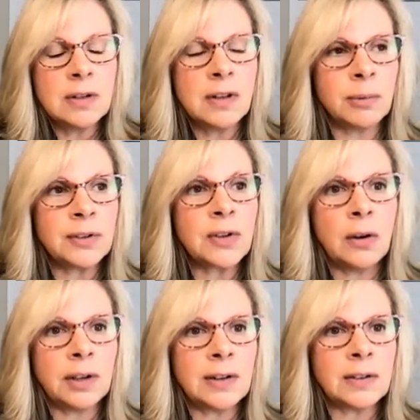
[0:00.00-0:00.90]
the
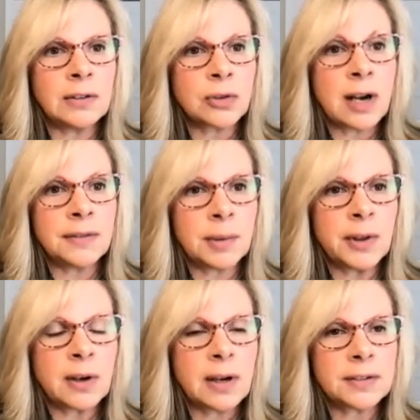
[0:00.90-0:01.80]
result is it drives
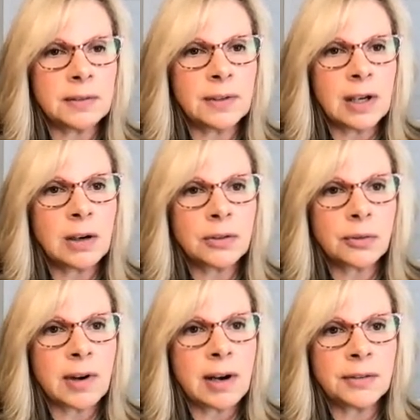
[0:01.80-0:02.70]
up the cost of care
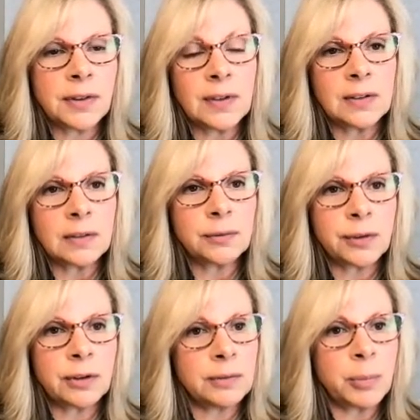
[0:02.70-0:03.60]
throughout the system
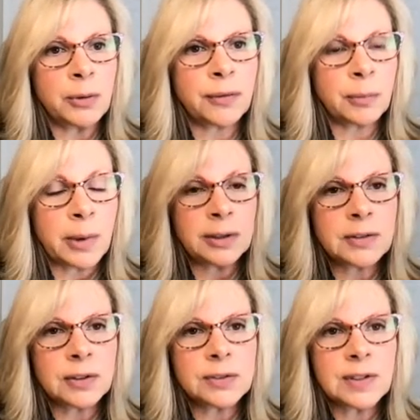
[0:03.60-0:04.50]
for both
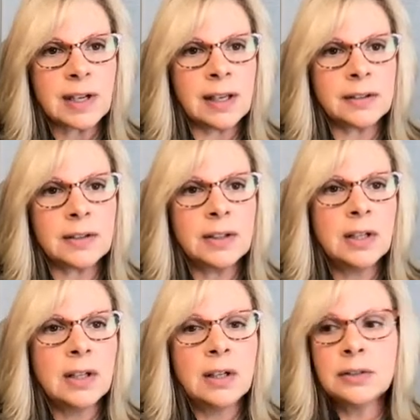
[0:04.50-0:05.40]
Vermonters and
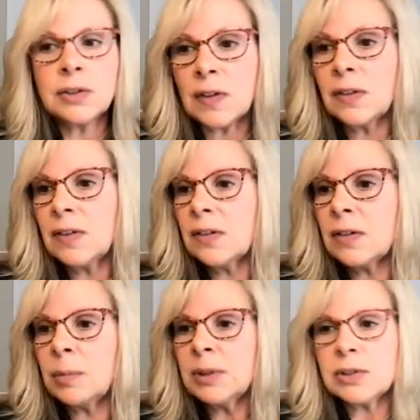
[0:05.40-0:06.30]
just the
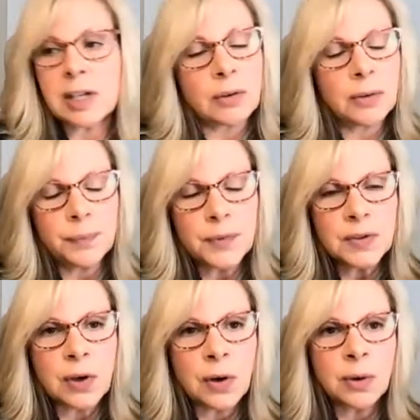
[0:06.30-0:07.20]
system in general.
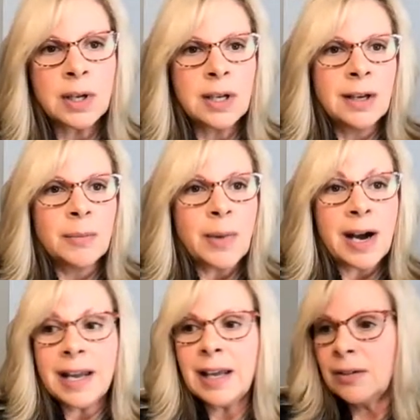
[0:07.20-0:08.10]
So
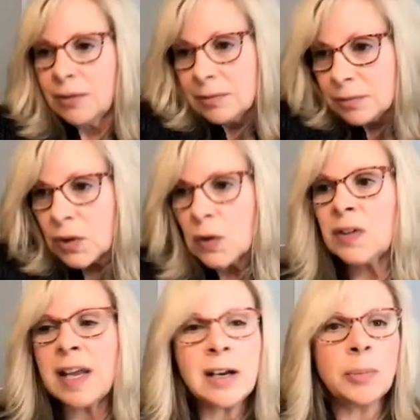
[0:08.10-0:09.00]
by
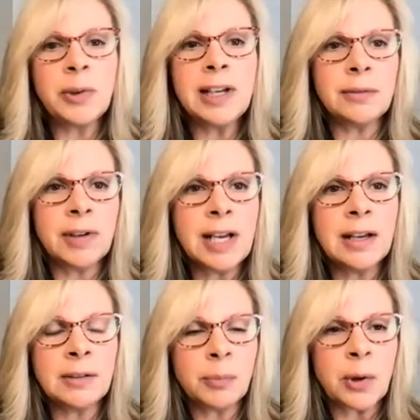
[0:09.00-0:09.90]
sustainably
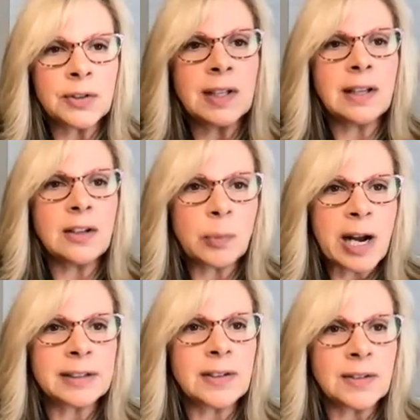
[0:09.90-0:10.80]
reimbursing these
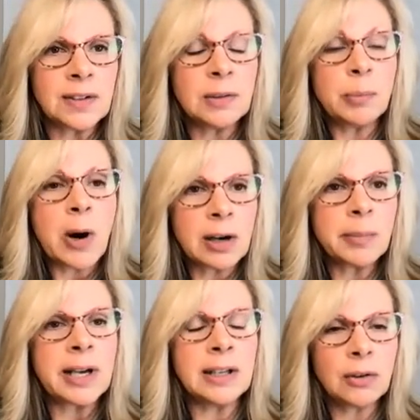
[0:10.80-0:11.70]
practices, in
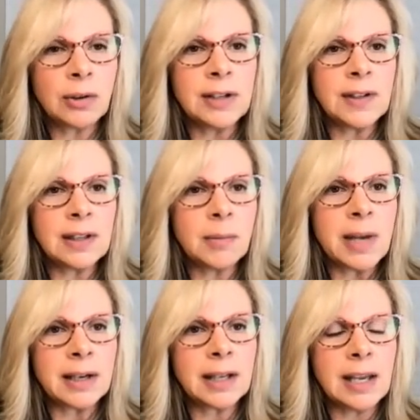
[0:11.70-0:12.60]
part by increasing the
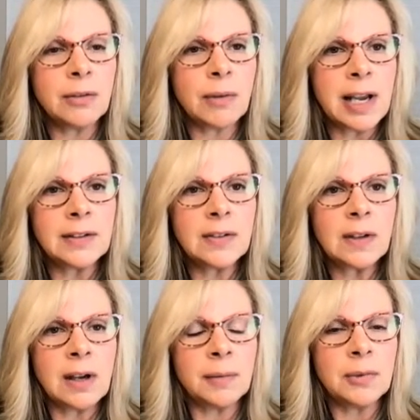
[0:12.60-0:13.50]
Medicaid
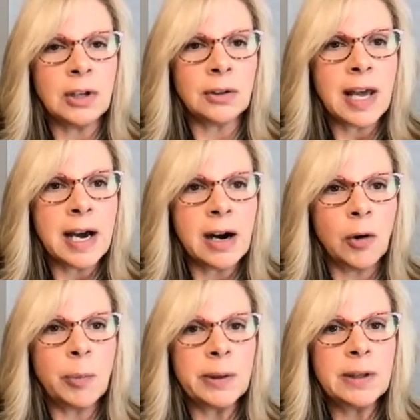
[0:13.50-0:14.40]
rates, you can
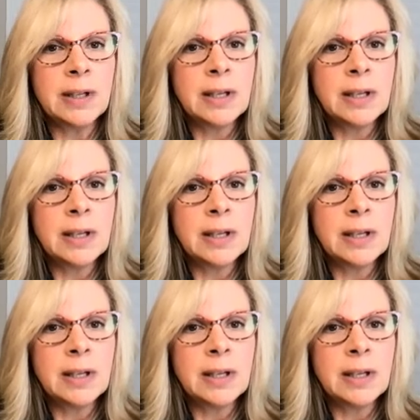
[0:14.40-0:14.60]
help